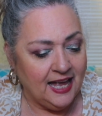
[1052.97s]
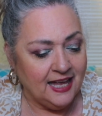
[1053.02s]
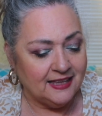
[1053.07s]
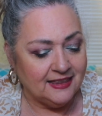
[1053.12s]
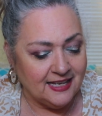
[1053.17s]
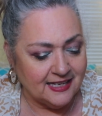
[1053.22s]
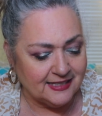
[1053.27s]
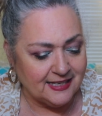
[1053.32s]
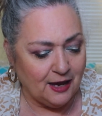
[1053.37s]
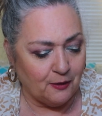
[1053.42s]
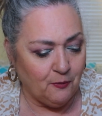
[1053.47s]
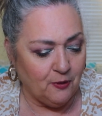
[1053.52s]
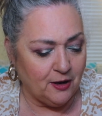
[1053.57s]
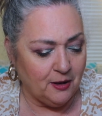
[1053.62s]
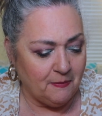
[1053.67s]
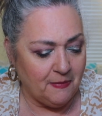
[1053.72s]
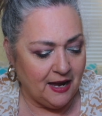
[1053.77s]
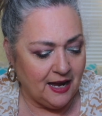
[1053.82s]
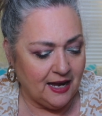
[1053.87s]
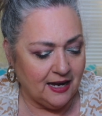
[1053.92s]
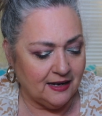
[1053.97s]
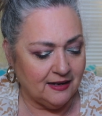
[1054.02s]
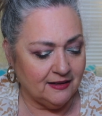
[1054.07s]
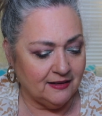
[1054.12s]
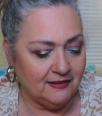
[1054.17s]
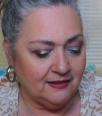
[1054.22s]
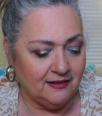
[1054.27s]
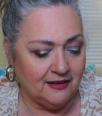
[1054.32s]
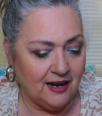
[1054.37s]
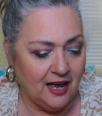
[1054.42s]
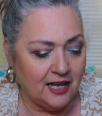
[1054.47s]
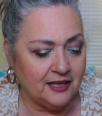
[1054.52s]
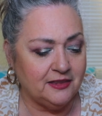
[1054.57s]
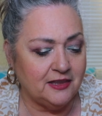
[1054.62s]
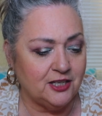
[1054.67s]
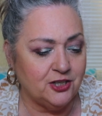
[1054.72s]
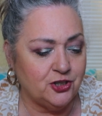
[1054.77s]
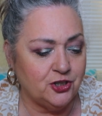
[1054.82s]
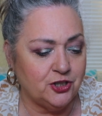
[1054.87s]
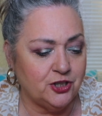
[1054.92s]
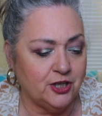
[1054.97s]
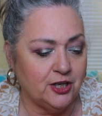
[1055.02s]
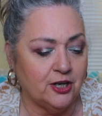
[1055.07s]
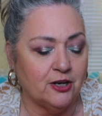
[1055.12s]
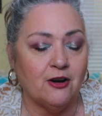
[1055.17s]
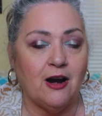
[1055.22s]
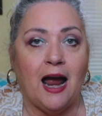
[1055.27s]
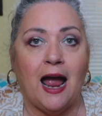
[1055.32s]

This I want to make, not this year.